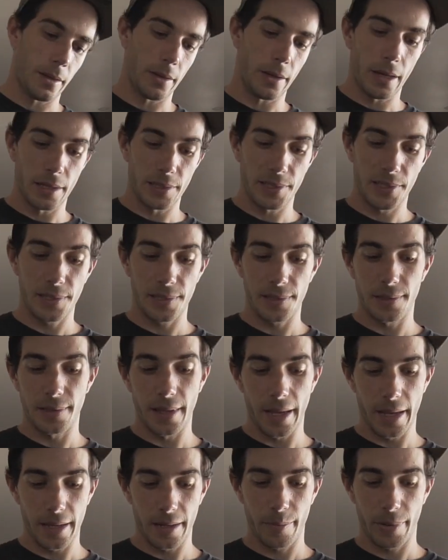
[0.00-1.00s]
Hey guys, this is
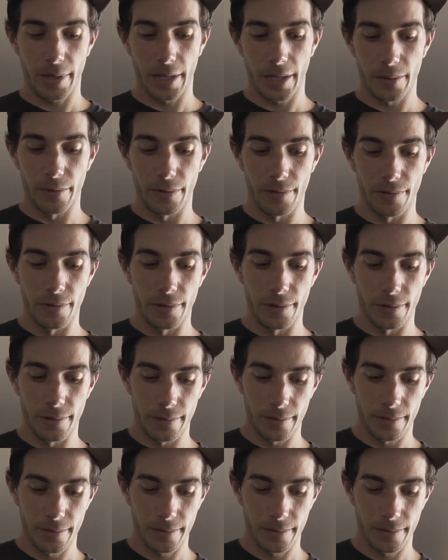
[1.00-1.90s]
not a paid review.